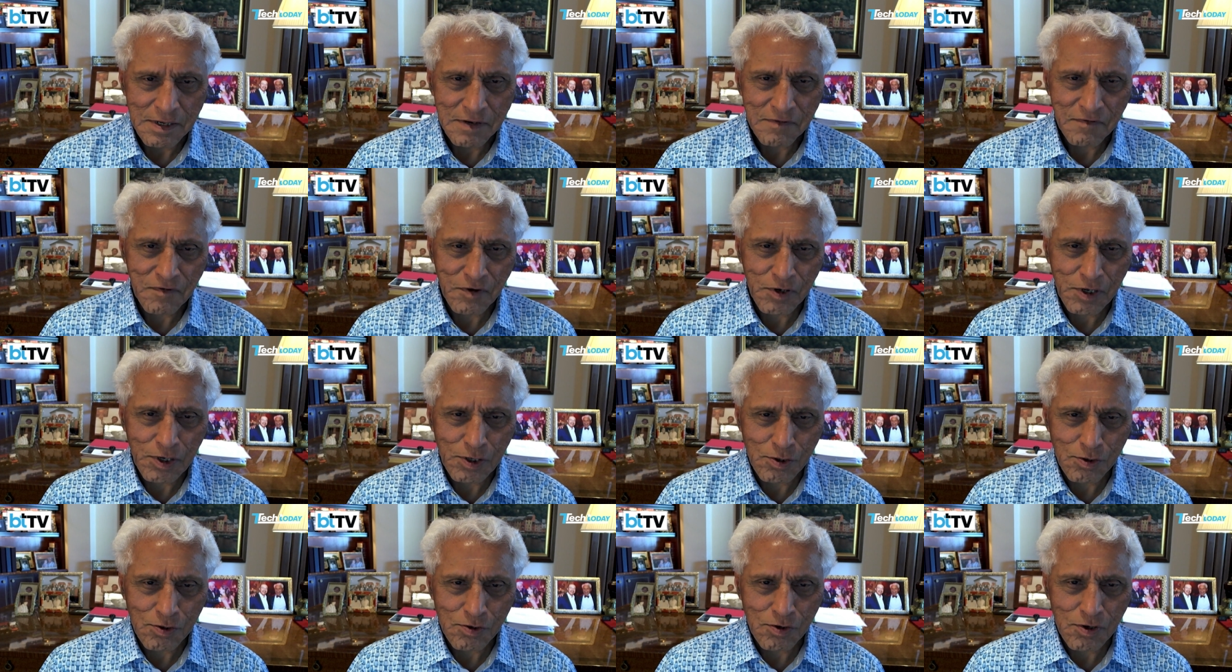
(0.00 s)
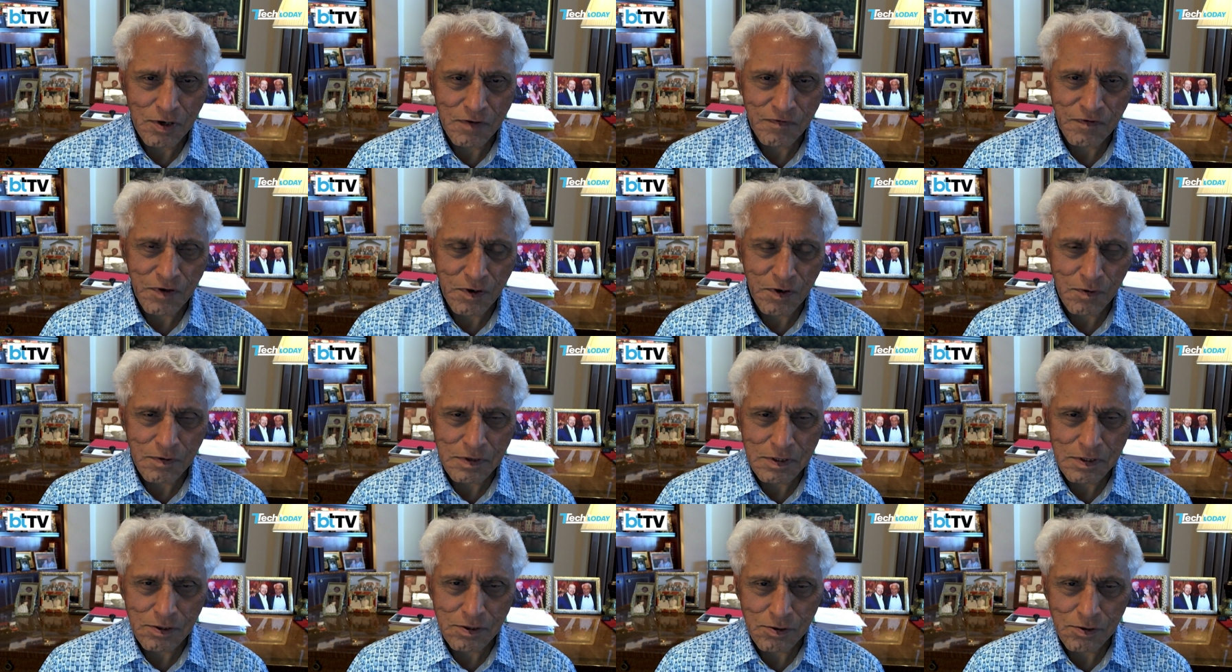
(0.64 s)
for you if you
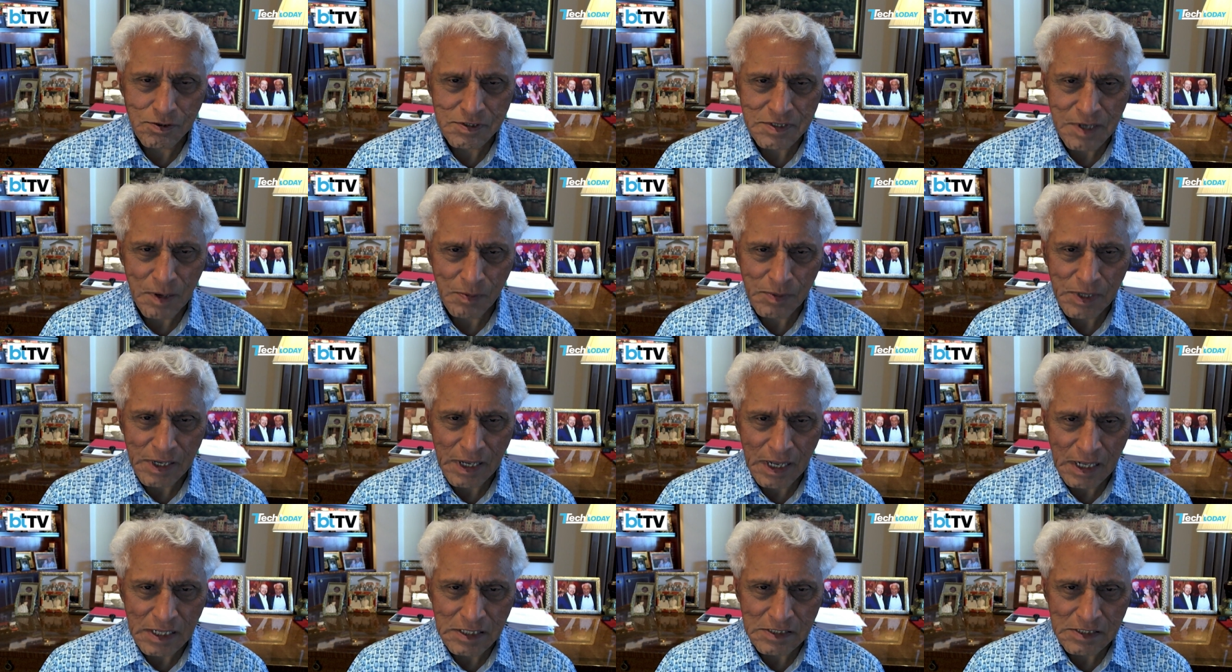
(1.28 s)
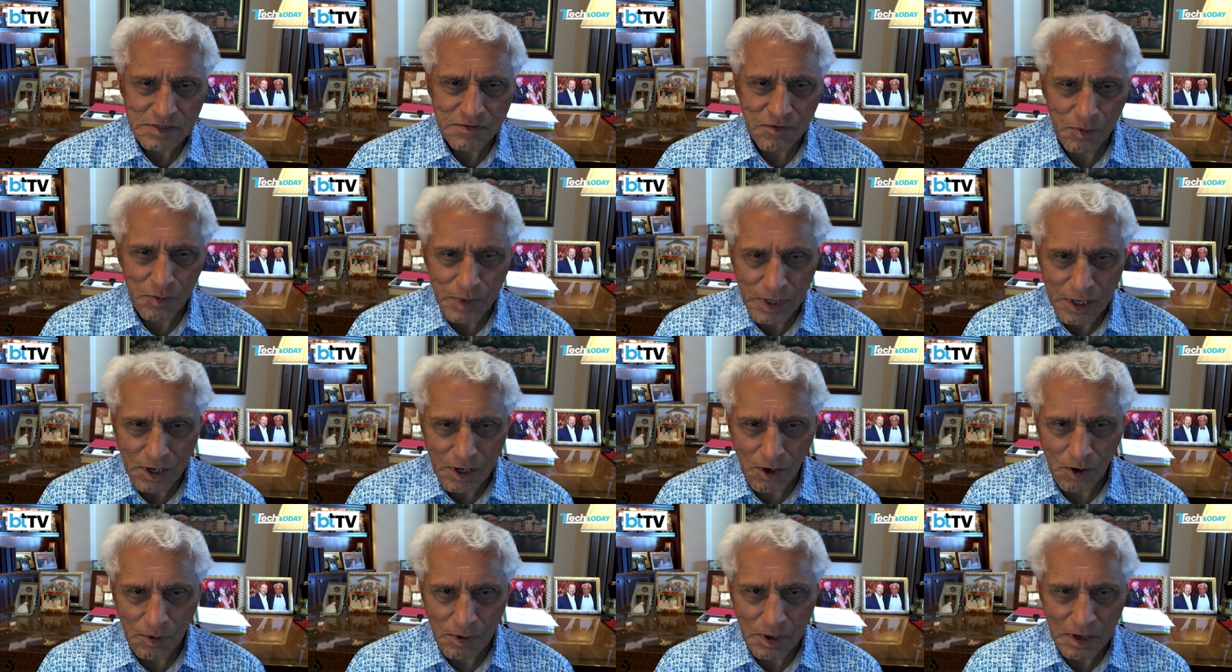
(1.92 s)
will do something else for
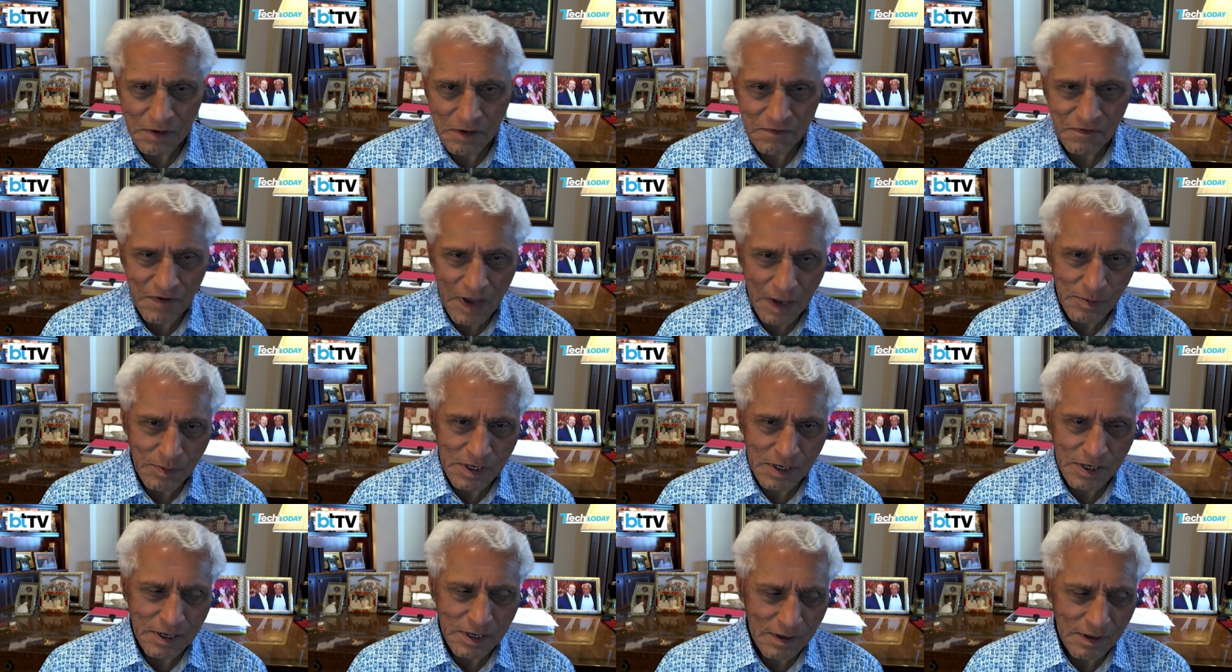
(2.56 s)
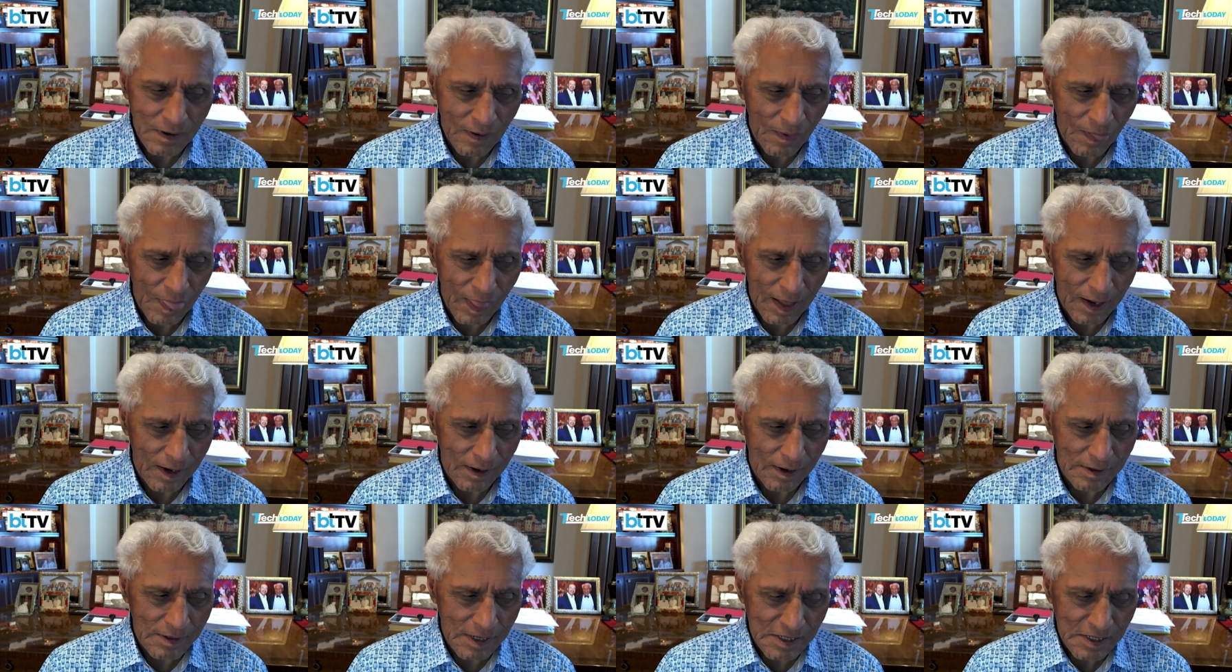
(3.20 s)
me or my family.
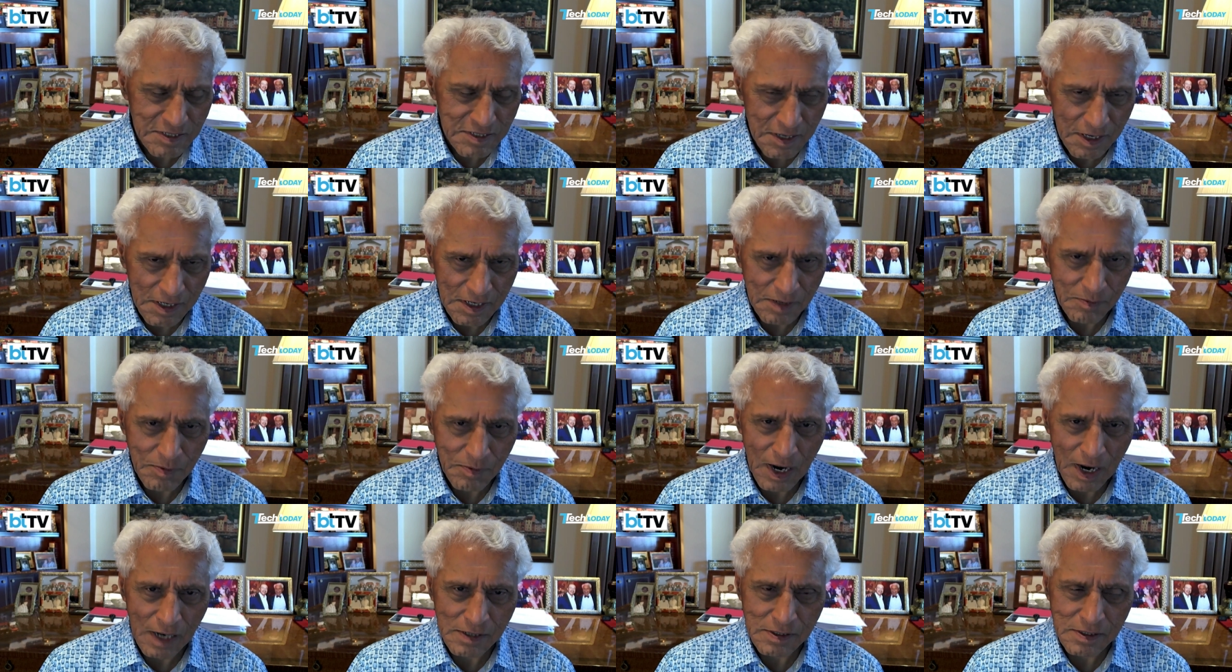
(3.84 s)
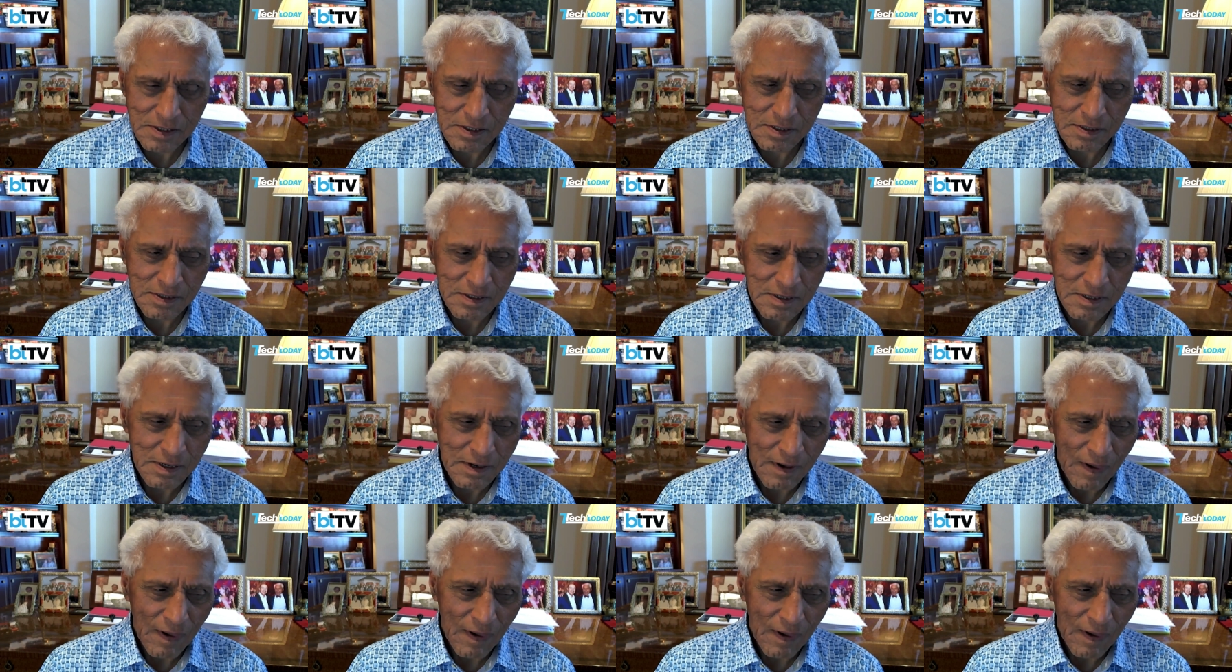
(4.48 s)
Doesn't really matter.